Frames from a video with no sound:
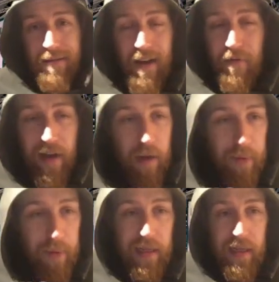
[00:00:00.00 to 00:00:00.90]

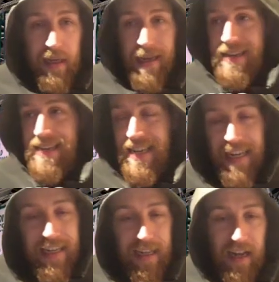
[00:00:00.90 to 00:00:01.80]
availability and
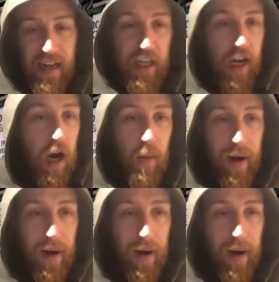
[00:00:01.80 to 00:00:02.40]
seeding and young